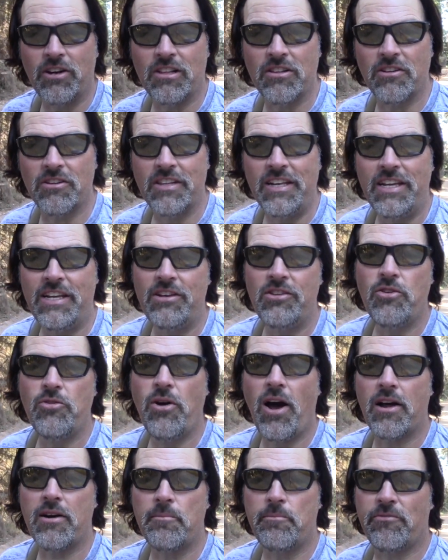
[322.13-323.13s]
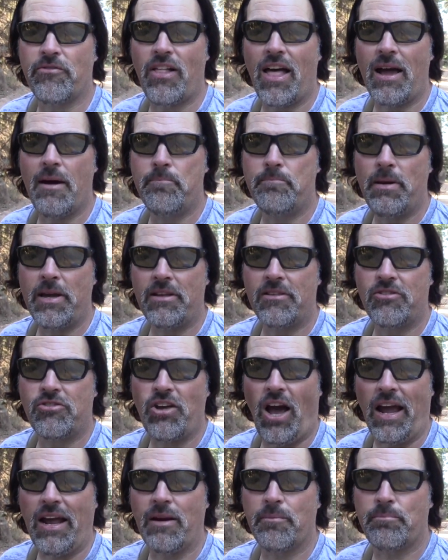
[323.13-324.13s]
Clearly he knew how to fly a big
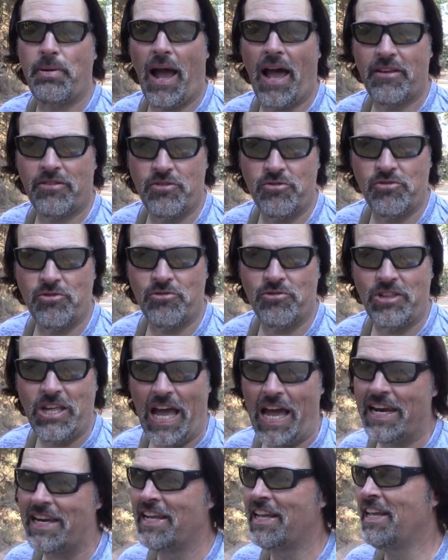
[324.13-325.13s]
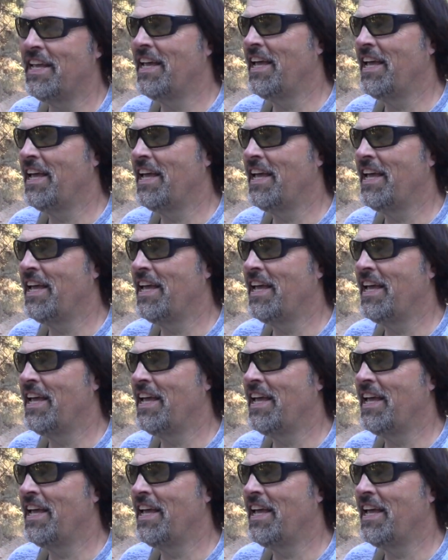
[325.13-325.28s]
giant passenger jet.